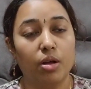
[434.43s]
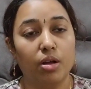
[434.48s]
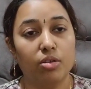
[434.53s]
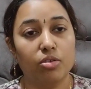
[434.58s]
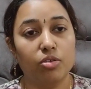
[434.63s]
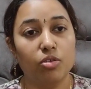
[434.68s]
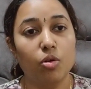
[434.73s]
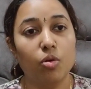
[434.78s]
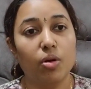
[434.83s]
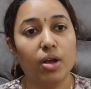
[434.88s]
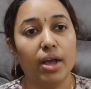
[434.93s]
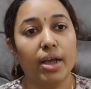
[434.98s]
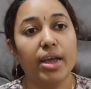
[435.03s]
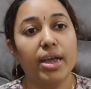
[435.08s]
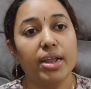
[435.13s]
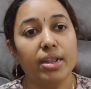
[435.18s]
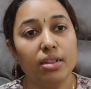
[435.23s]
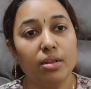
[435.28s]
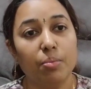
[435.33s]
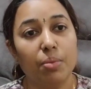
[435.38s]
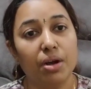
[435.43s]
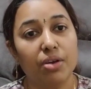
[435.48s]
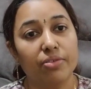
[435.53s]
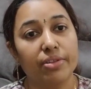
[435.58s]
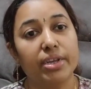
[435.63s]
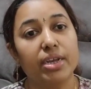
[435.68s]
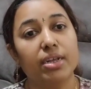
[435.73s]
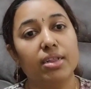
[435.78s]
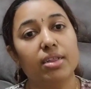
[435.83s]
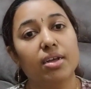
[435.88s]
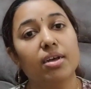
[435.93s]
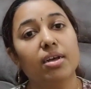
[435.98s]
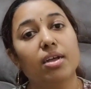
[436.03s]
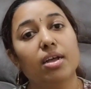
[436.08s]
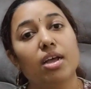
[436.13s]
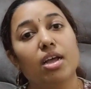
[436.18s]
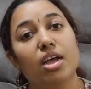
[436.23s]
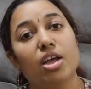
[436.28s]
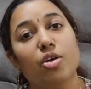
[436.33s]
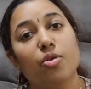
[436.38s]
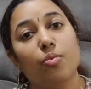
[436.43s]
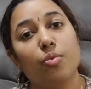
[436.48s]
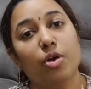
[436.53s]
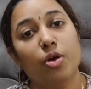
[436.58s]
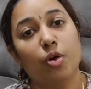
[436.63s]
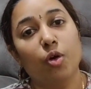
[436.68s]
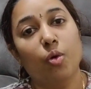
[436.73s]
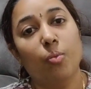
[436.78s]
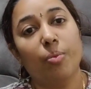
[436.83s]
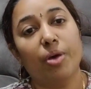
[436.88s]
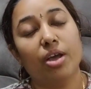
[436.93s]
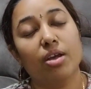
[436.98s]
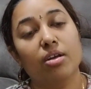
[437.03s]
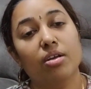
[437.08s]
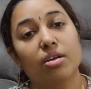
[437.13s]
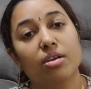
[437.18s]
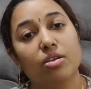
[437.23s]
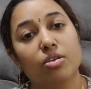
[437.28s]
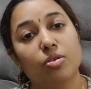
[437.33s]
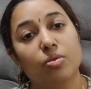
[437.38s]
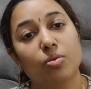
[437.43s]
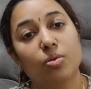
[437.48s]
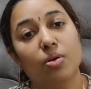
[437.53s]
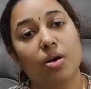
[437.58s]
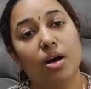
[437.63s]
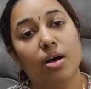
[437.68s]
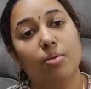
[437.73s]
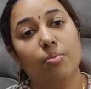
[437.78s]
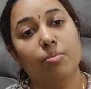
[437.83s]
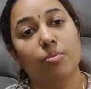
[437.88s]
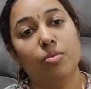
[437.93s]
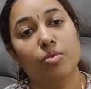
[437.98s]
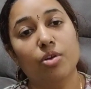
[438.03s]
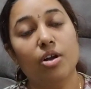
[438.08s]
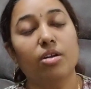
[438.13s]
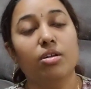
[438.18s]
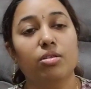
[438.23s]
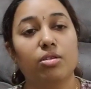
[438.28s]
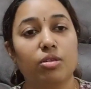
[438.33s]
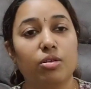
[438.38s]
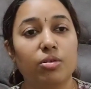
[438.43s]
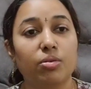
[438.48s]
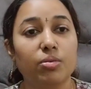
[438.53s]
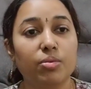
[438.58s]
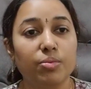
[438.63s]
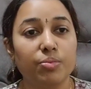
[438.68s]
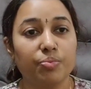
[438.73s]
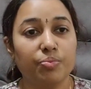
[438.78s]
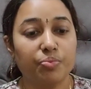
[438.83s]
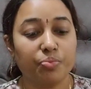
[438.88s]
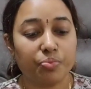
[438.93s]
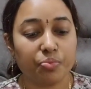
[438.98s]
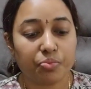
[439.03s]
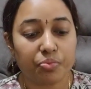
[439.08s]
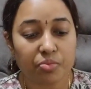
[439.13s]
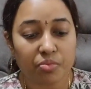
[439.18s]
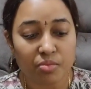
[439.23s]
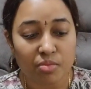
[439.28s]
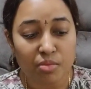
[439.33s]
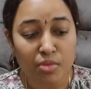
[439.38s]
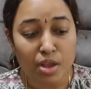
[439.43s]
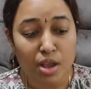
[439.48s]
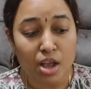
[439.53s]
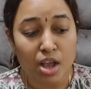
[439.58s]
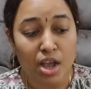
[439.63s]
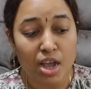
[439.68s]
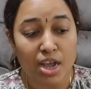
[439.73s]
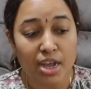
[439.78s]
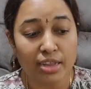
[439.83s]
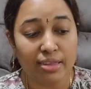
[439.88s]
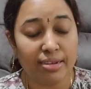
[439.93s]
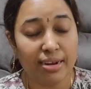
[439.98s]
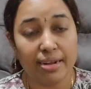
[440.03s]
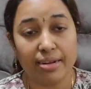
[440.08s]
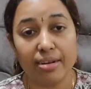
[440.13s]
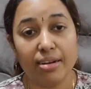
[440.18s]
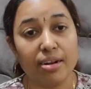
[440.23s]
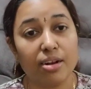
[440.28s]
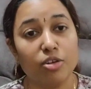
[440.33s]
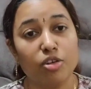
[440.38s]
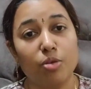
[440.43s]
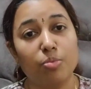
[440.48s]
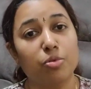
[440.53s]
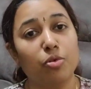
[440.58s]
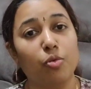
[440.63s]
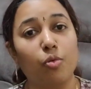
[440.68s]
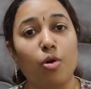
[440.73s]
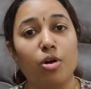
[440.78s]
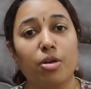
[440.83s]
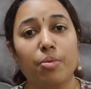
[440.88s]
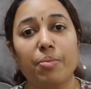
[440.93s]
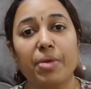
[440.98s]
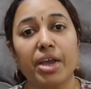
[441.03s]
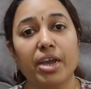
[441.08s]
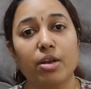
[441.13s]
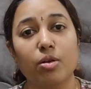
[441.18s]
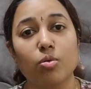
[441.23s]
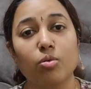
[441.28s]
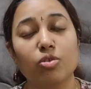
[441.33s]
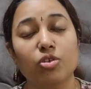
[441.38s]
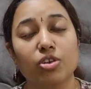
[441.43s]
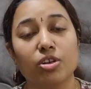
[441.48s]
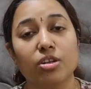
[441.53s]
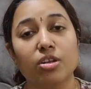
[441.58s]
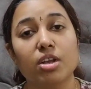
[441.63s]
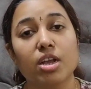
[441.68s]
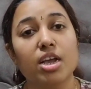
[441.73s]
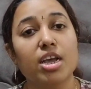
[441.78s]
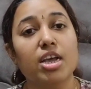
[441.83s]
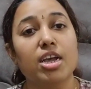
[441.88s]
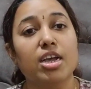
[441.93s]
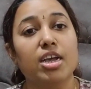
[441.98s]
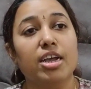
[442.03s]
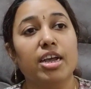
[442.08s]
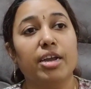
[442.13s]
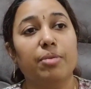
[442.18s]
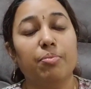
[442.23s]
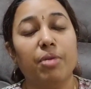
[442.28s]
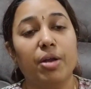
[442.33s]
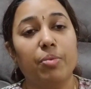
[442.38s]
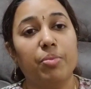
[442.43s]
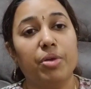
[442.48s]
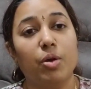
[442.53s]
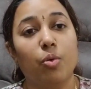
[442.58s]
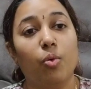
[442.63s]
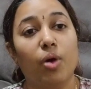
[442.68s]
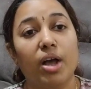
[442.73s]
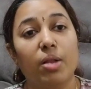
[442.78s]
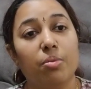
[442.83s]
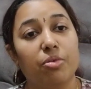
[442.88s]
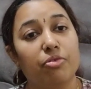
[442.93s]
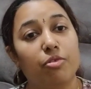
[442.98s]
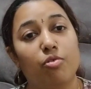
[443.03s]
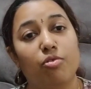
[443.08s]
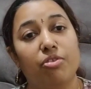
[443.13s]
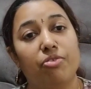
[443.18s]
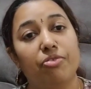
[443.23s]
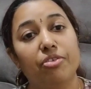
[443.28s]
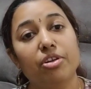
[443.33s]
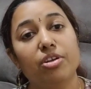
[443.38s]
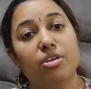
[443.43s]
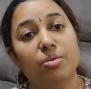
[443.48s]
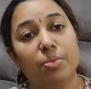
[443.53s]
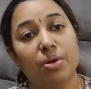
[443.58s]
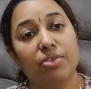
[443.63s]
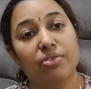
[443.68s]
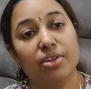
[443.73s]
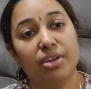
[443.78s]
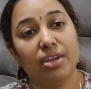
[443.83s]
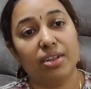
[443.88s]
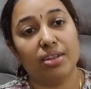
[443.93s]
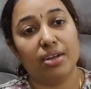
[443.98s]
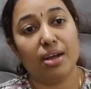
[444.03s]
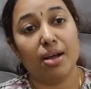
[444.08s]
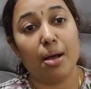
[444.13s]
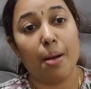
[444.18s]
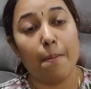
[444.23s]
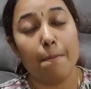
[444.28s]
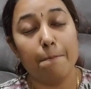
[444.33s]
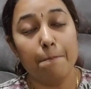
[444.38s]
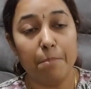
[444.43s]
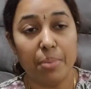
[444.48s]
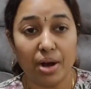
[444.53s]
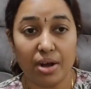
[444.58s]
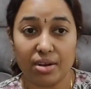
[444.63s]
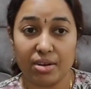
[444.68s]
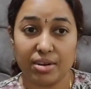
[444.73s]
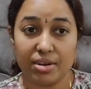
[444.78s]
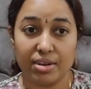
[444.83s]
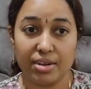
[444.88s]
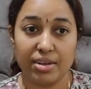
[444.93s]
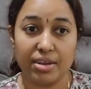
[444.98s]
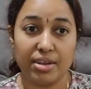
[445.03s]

sloka in the Bhagavad Gita, we're hoping to run it through. It's like little drops of water make an ocean. It might be a while before we finish the Bhagavad Gita, but